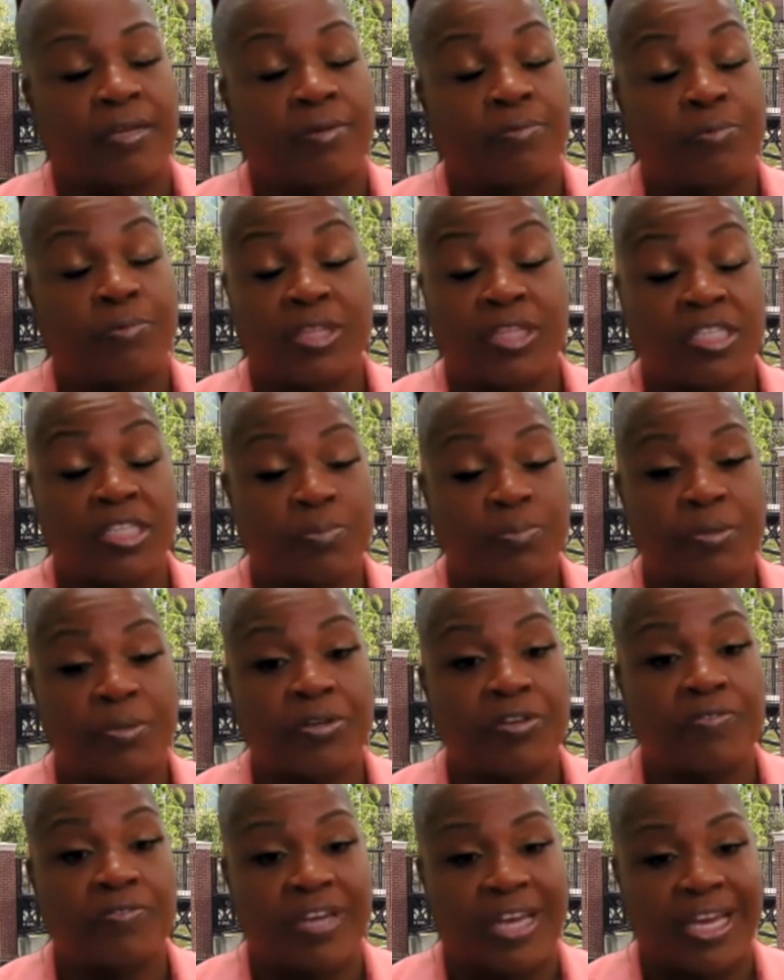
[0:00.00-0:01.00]
with the spirit
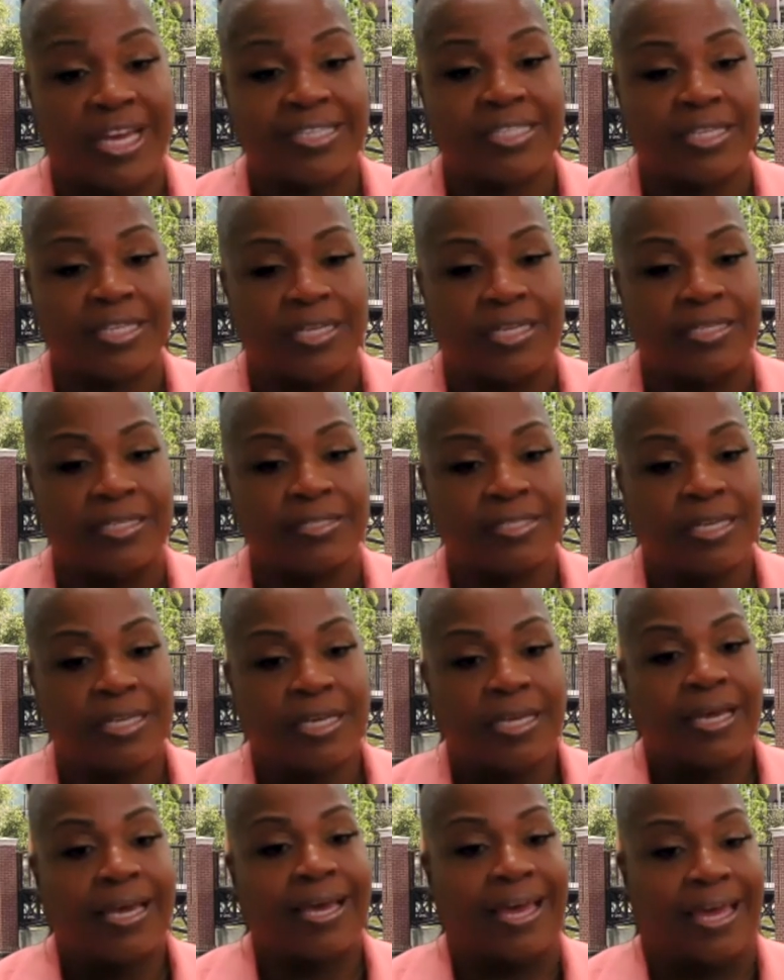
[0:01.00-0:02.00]
of excellence
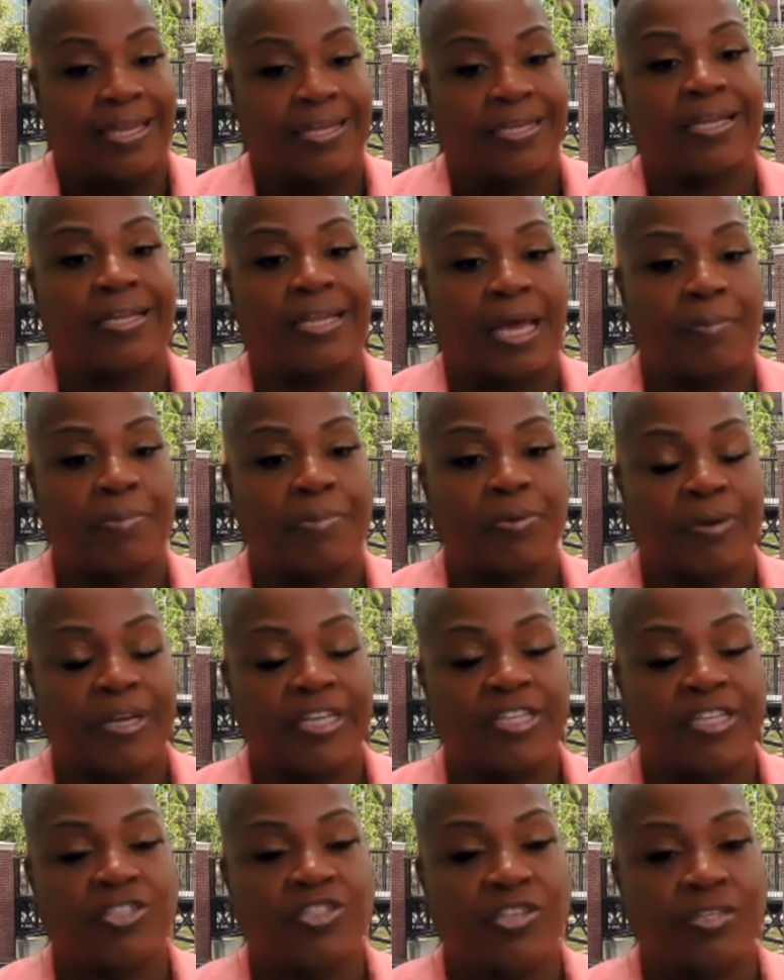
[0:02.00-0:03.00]
and
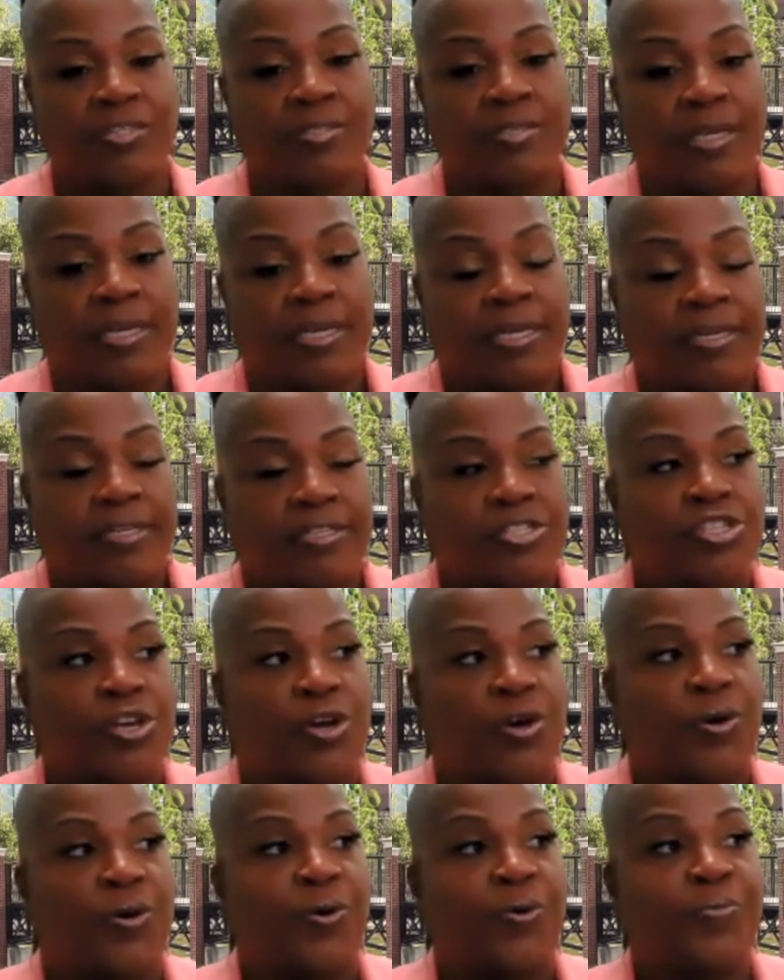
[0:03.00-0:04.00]
collaboration.
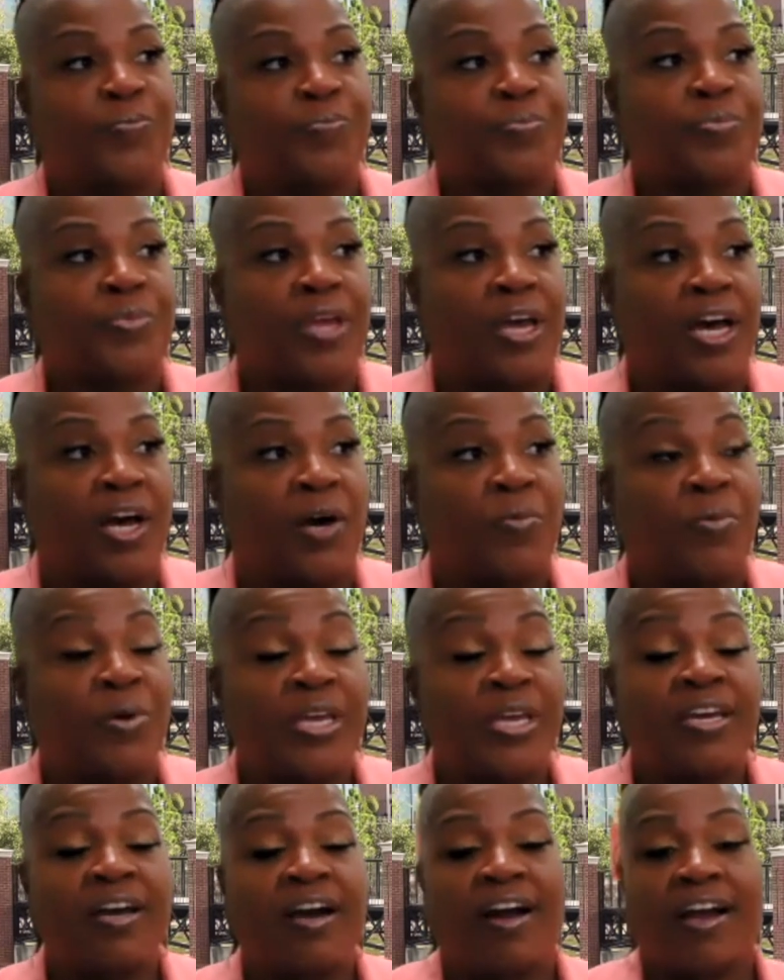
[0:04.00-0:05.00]
So
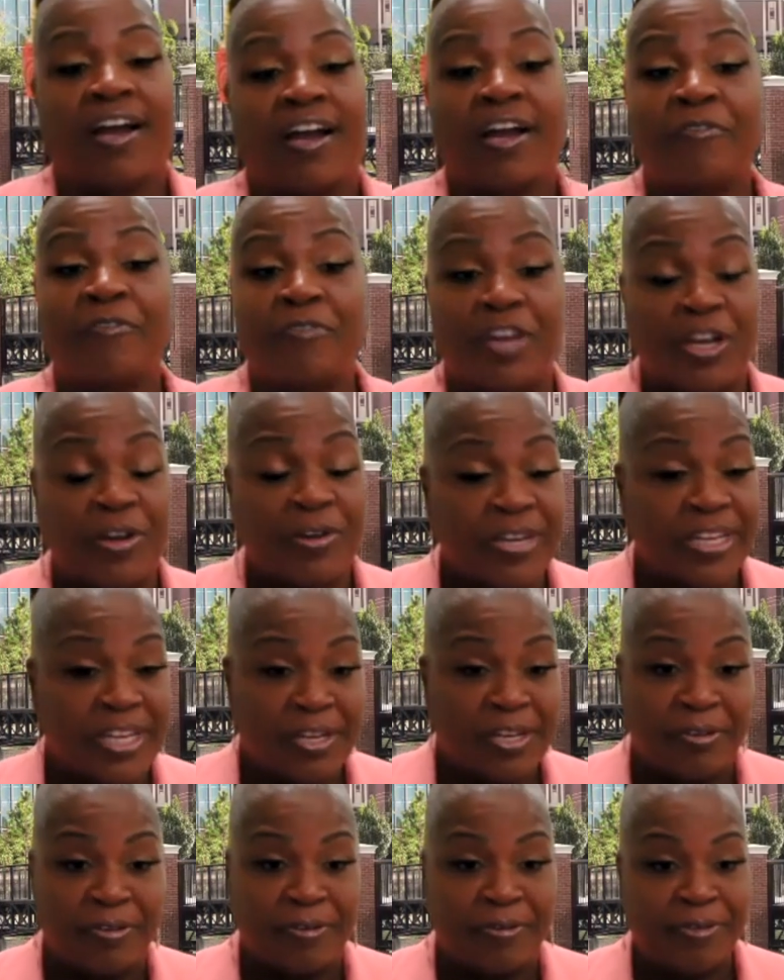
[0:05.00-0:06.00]
we are very
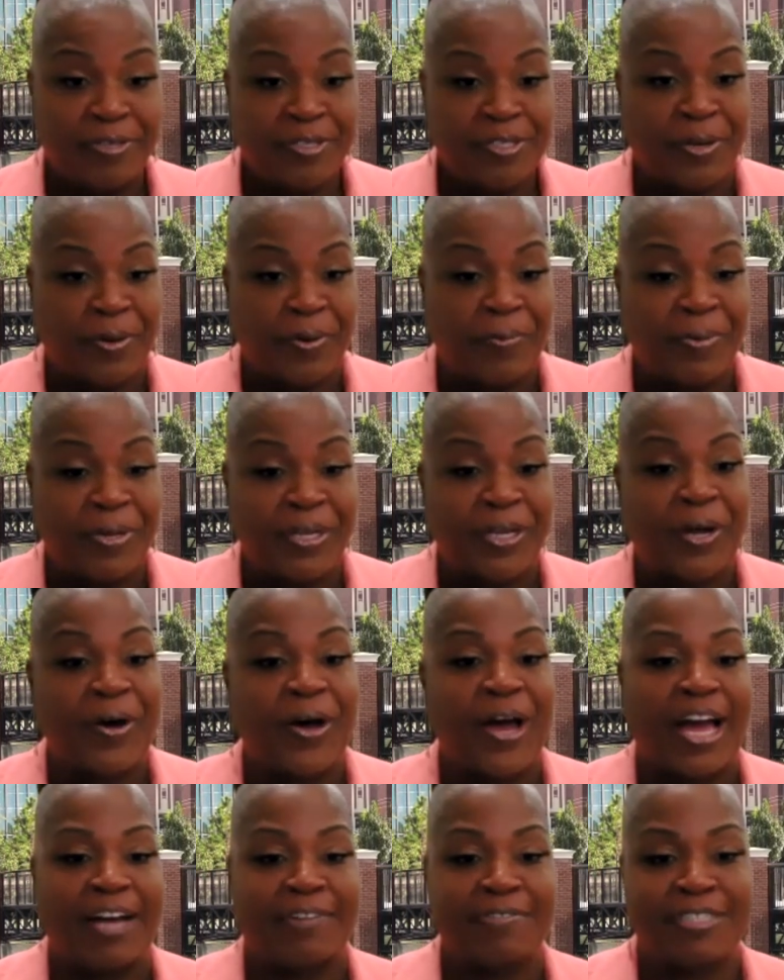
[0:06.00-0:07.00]
new, so we don't
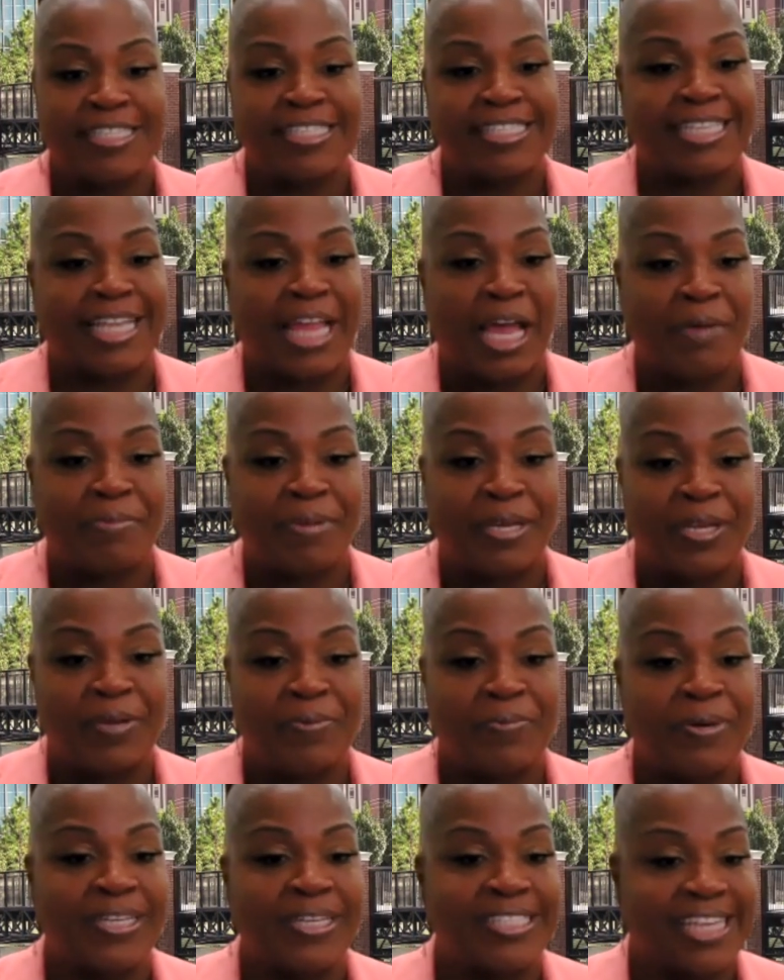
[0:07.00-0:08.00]
have to slap
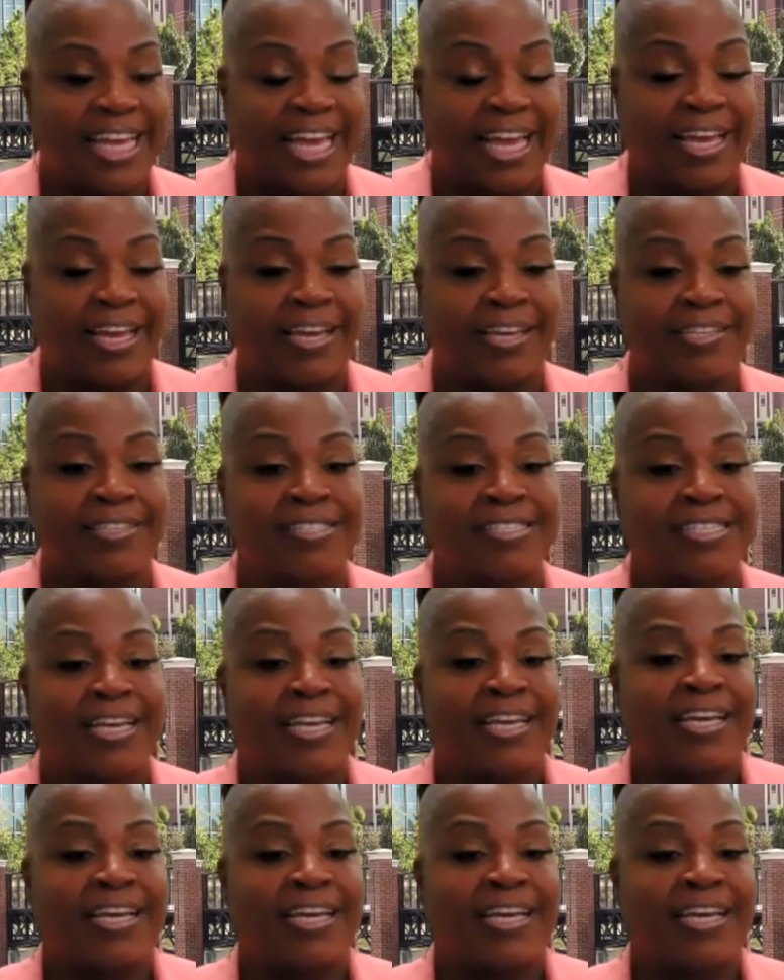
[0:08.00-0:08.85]
anyone's hands.